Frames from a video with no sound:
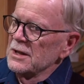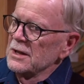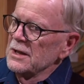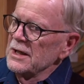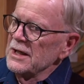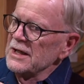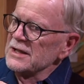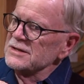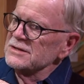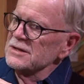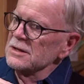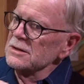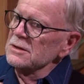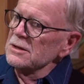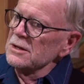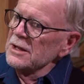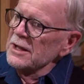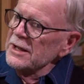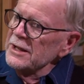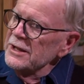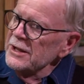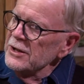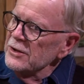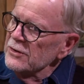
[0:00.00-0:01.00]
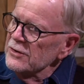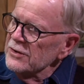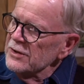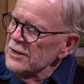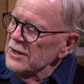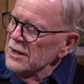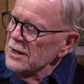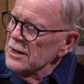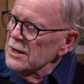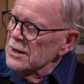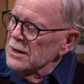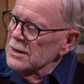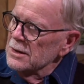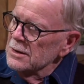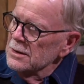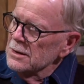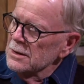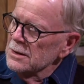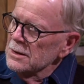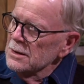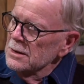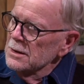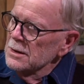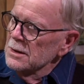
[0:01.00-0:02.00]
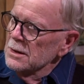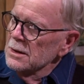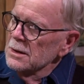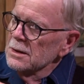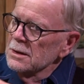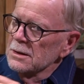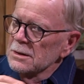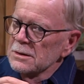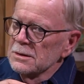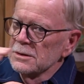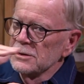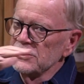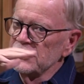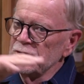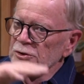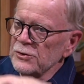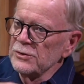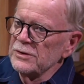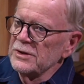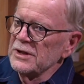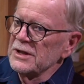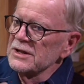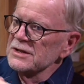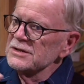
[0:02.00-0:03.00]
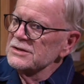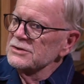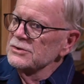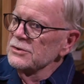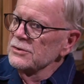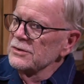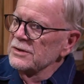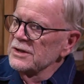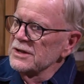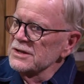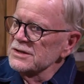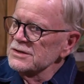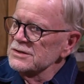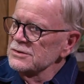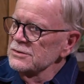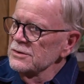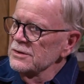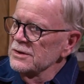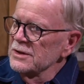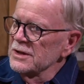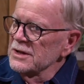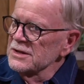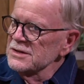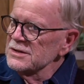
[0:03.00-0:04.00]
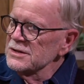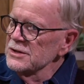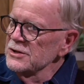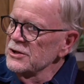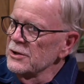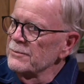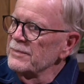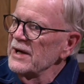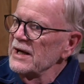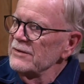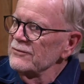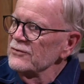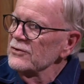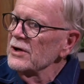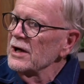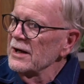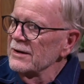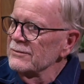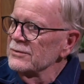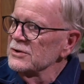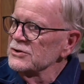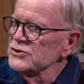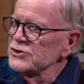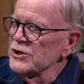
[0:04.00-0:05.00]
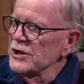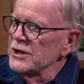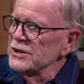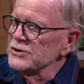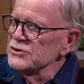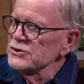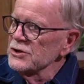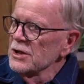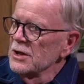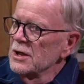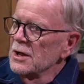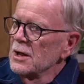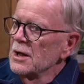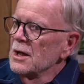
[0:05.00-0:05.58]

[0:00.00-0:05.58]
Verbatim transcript: It's a linear thing do this, do this, do this, right, and your you behavior will change. Right.